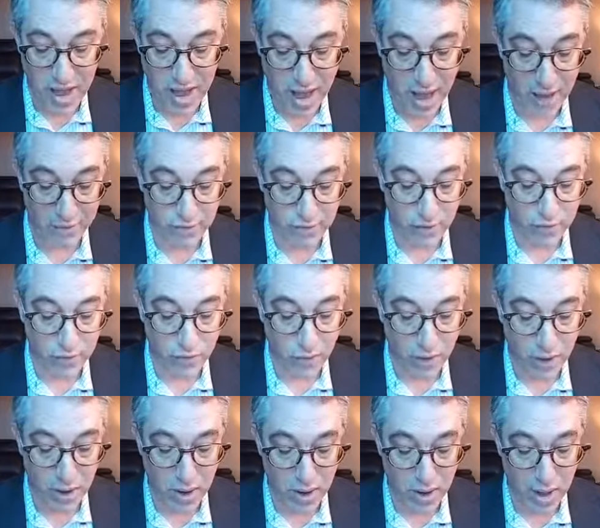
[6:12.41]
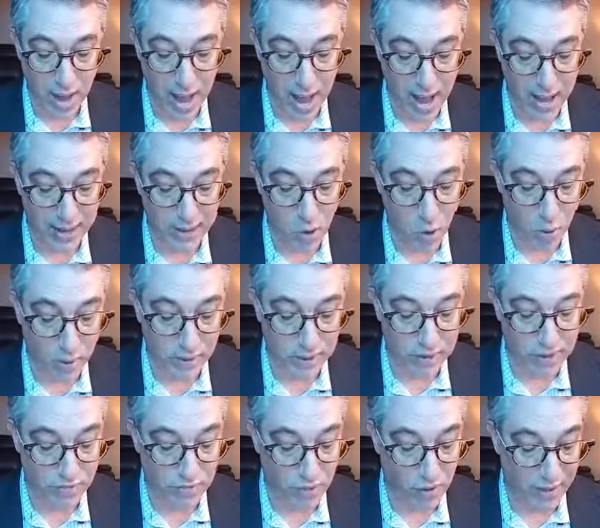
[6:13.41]
Have you ever had
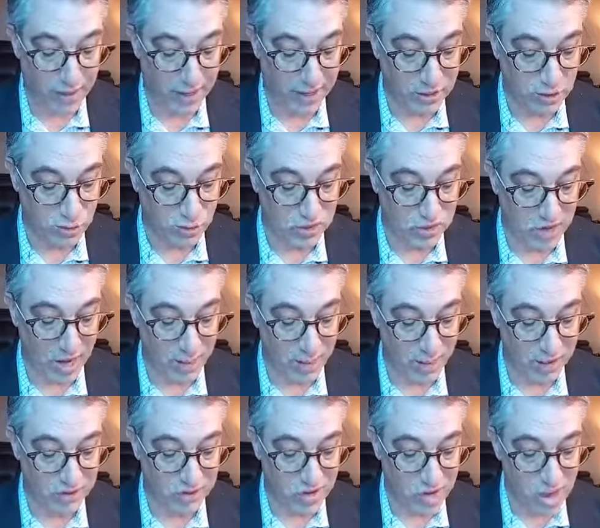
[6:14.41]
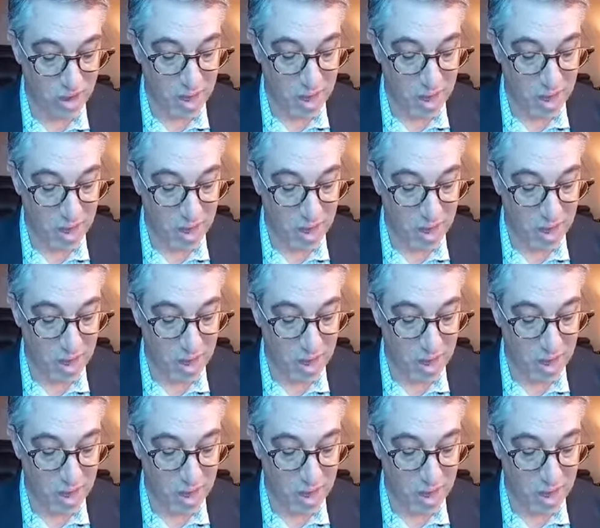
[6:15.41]
audited financial statements